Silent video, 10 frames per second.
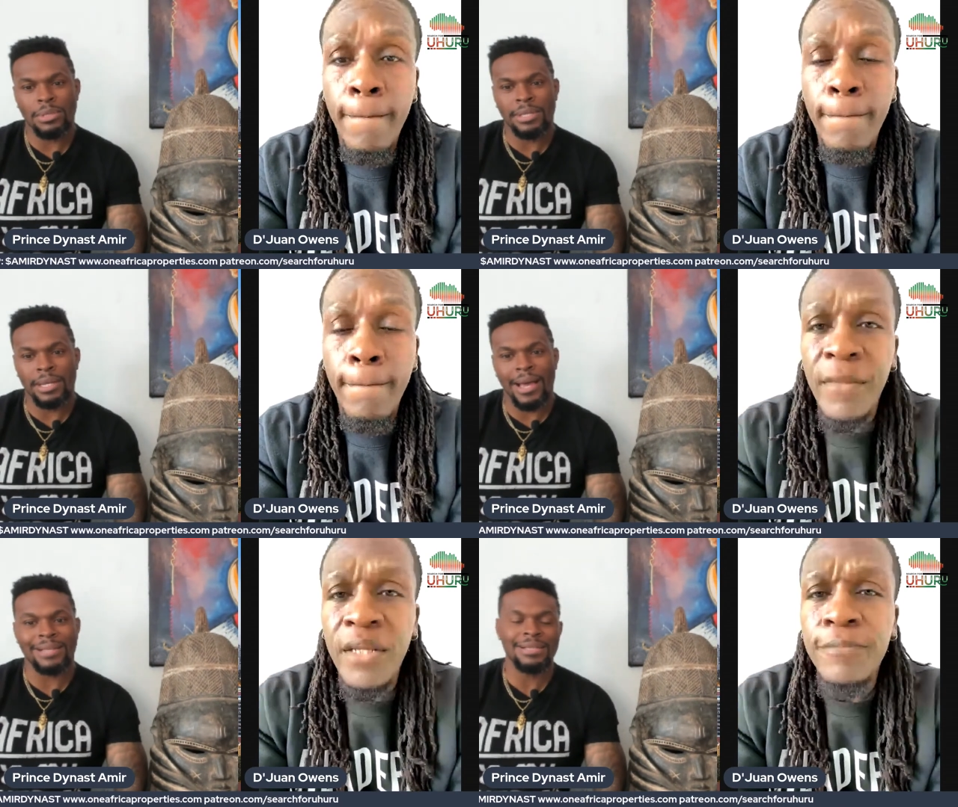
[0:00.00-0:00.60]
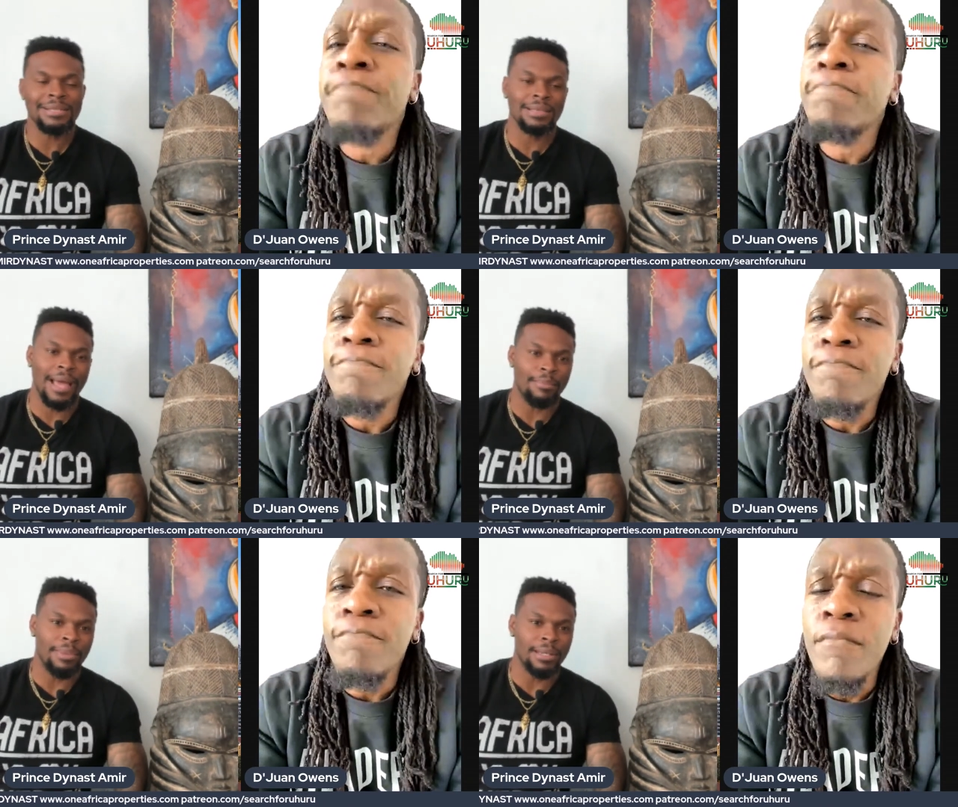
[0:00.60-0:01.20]
Speaker 1: one second, guys, hit the
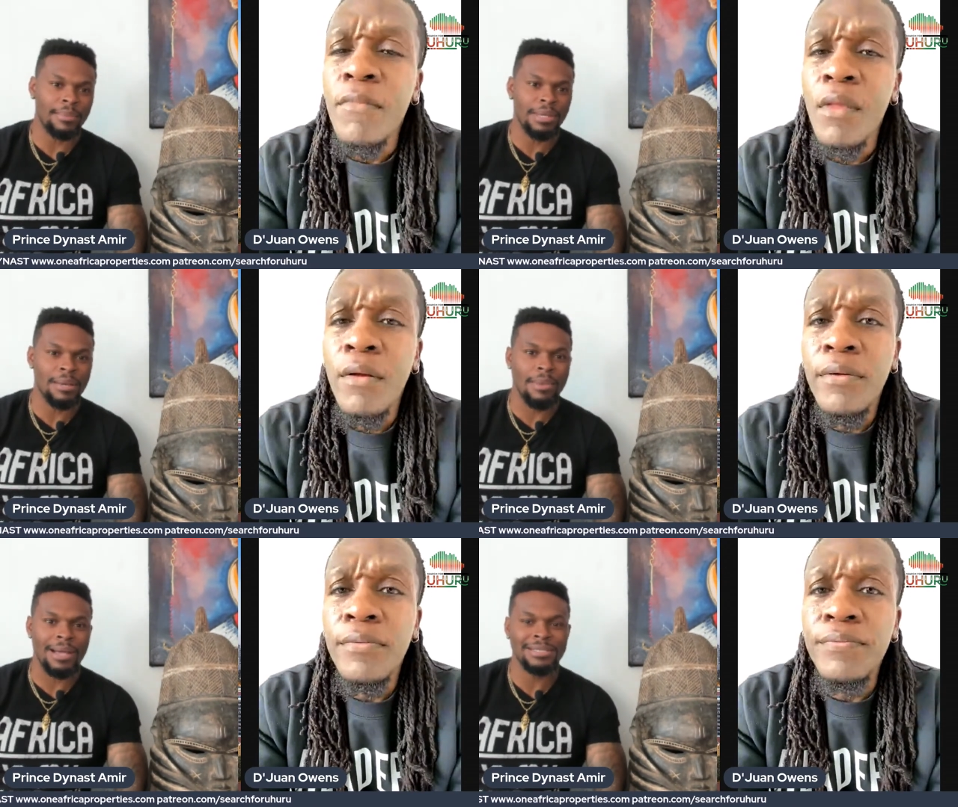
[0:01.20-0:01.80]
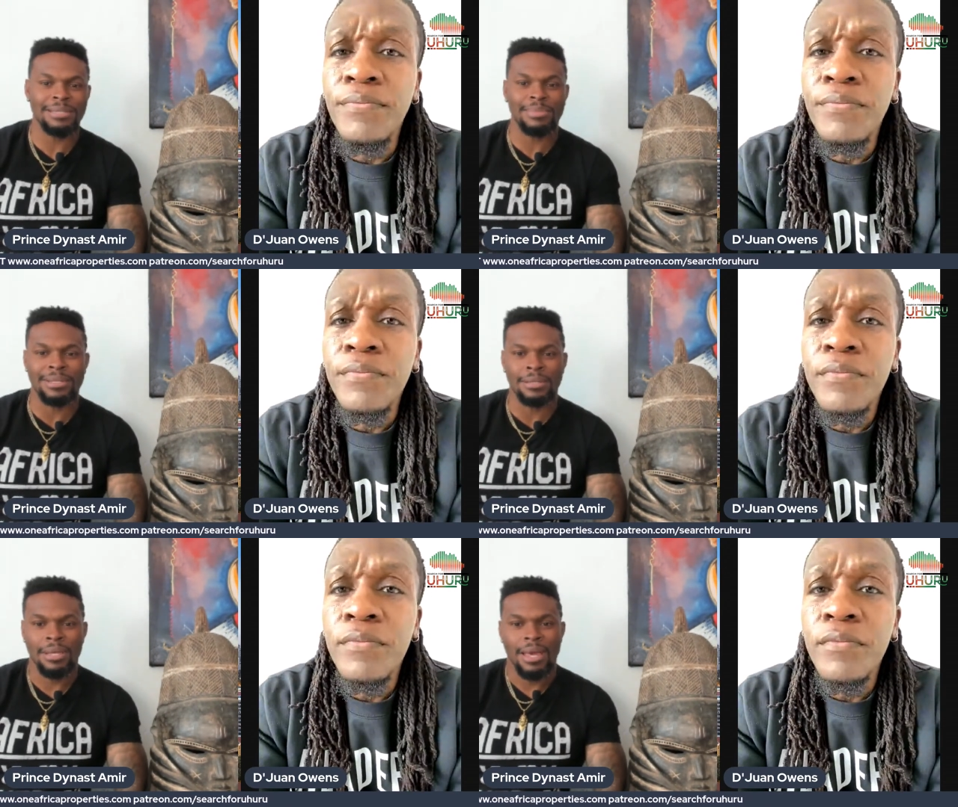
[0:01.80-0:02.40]
like button. I mean, come on, I shouldn't
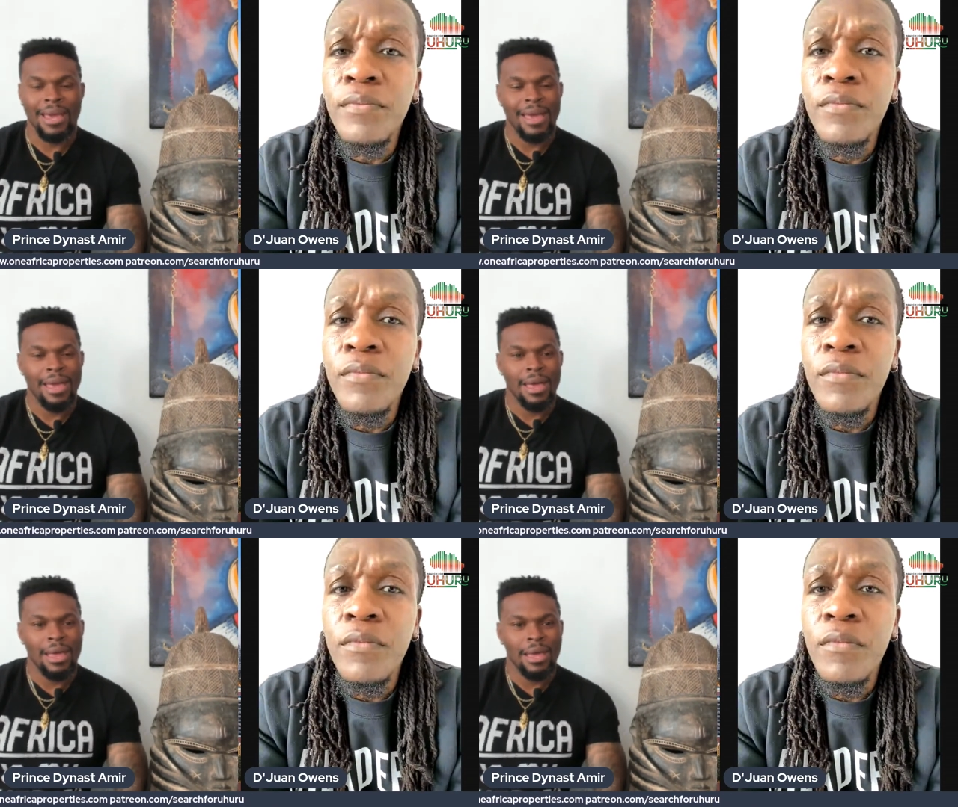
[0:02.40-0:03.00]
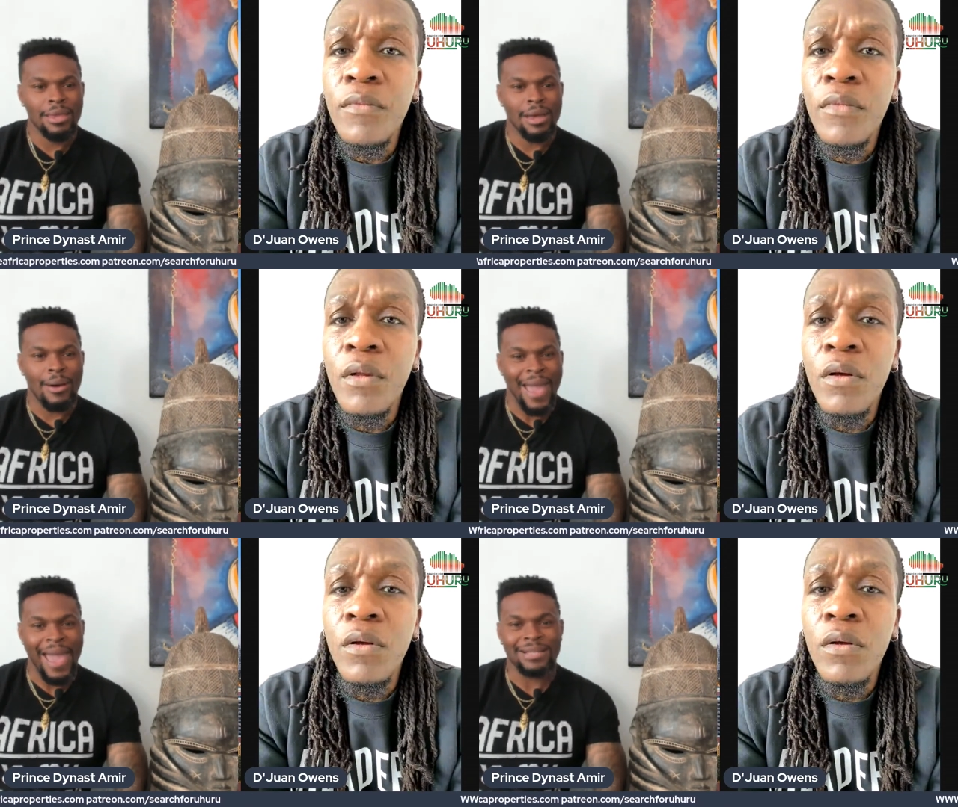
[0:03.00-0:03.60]
be, you
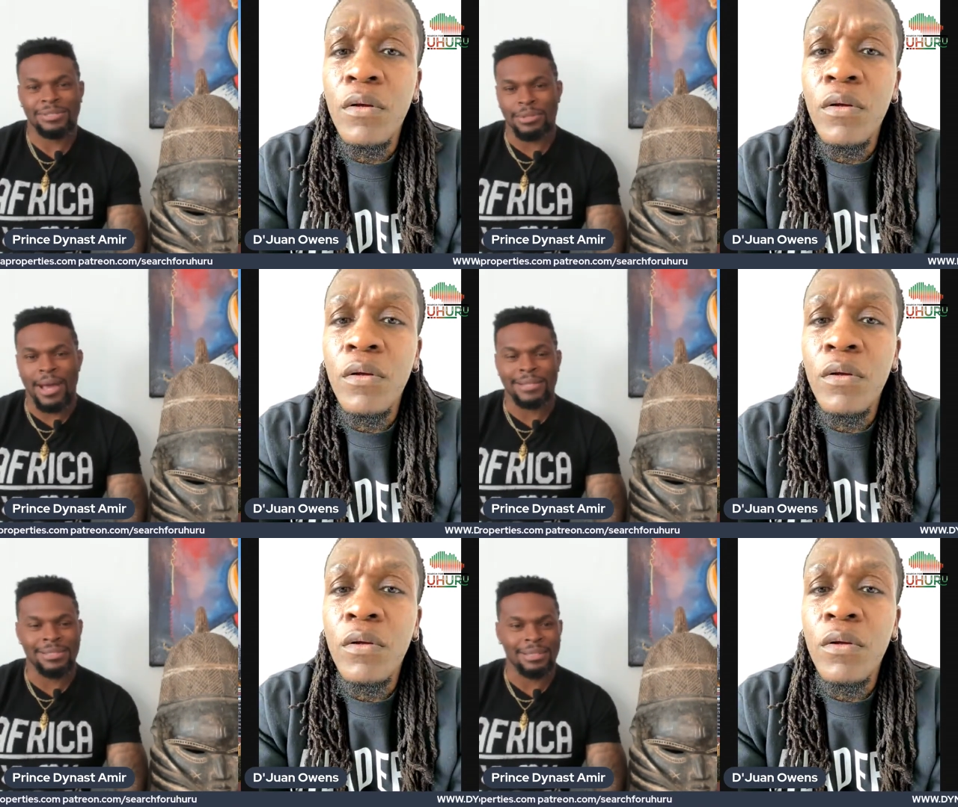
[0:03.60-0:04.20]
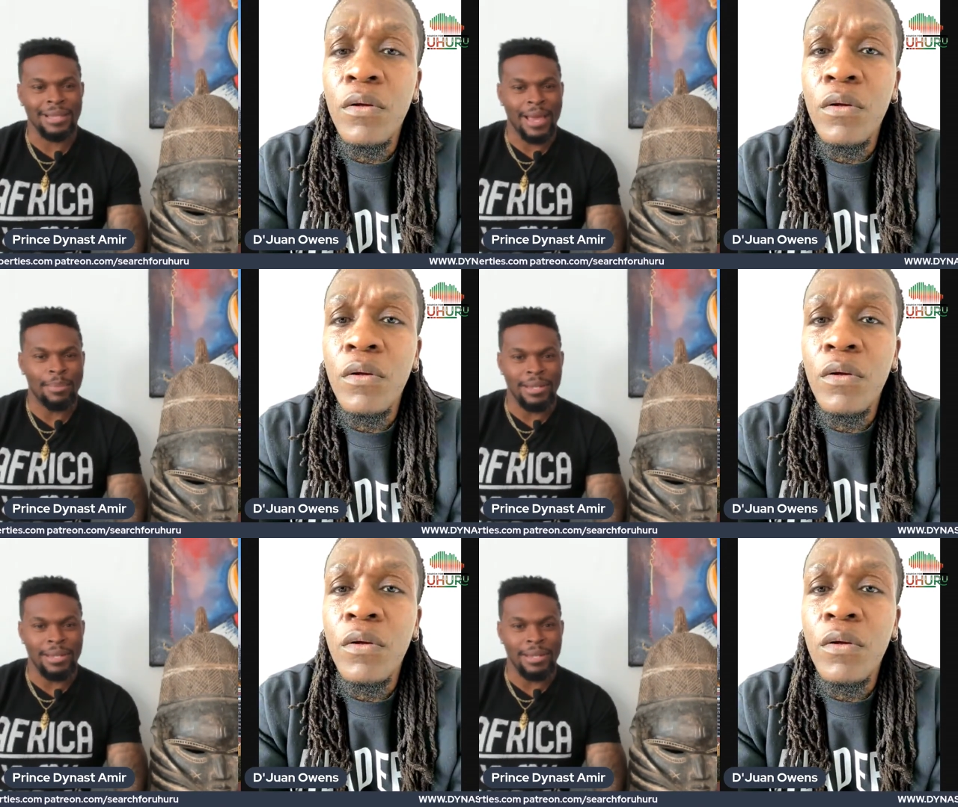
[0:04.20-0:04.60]
know, asking you guys hit the like